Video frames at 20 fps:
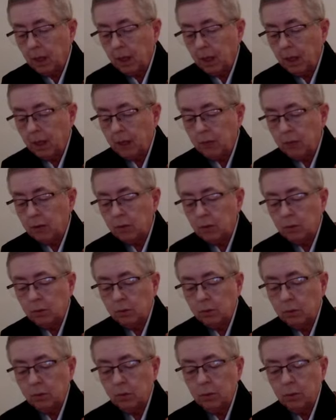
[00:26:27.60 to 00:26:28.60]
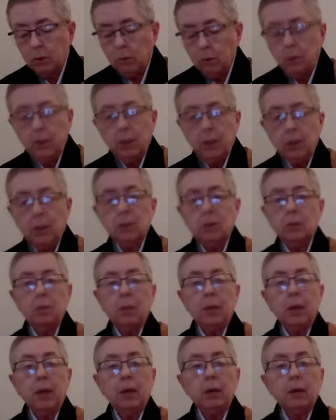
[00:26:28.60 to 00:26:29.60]
In so doing, we
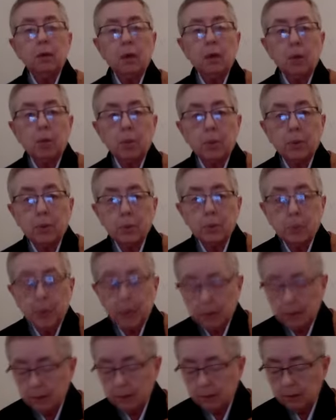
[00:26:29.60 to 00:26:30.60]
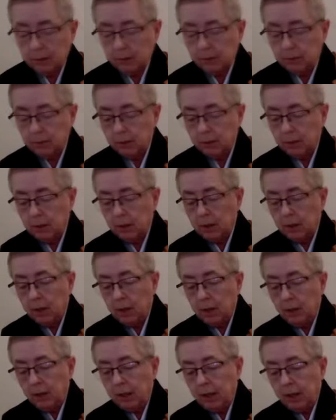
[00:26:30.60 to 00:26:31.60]
expand our perspective
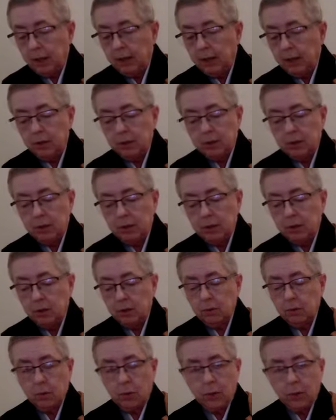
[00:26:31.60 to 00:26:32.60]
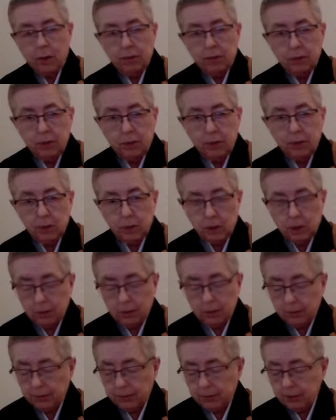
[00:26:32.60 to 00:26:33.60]
and our center of gravity
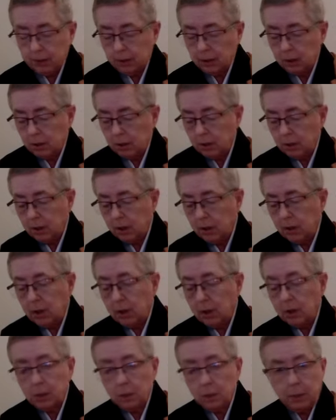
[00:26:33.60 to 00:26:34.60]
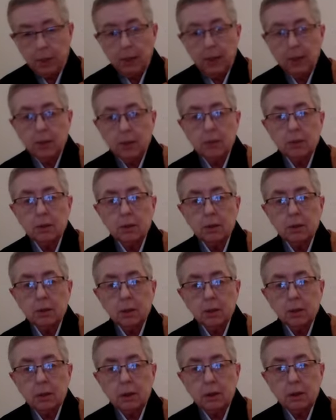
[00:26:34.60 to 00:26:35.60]
shifts, expands,
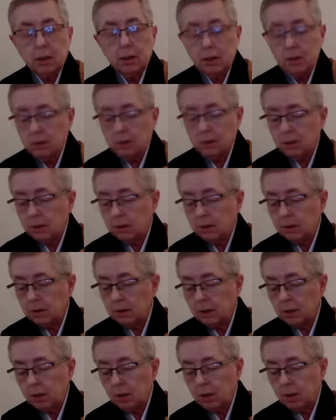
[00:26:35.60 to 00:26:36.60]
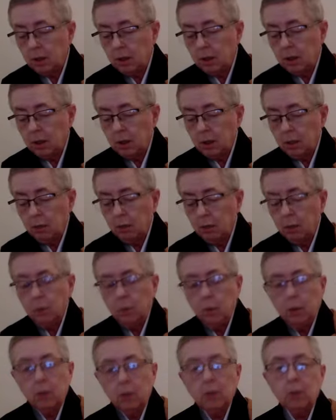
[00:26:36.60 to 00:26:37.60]
eases. We
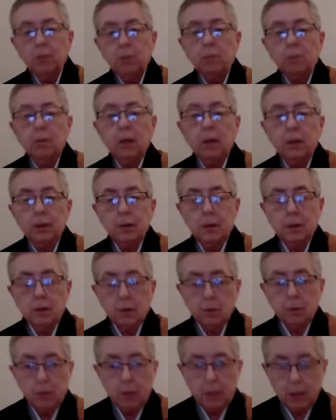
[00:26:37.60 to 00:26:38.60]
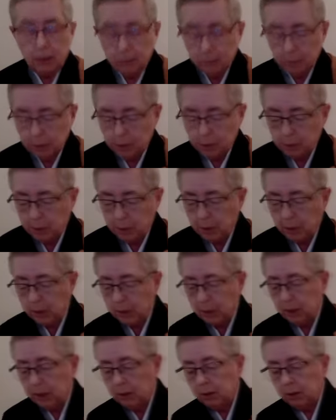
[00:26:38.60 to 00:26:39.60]
welcome another way of
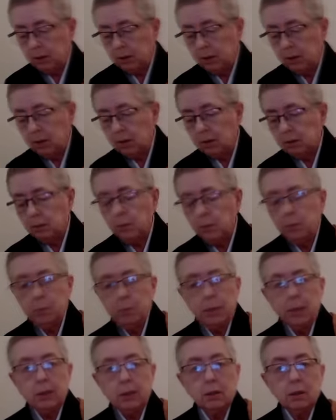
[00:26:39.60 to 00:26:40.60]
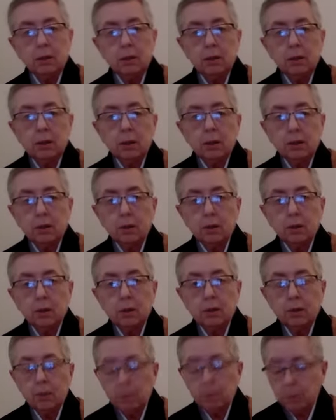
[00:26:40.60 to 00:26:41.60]
responding, one based in the teachings
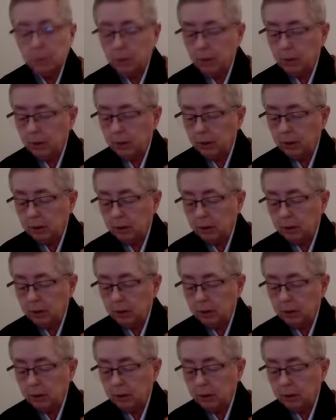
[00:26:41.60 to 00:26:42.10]
of the Buddha,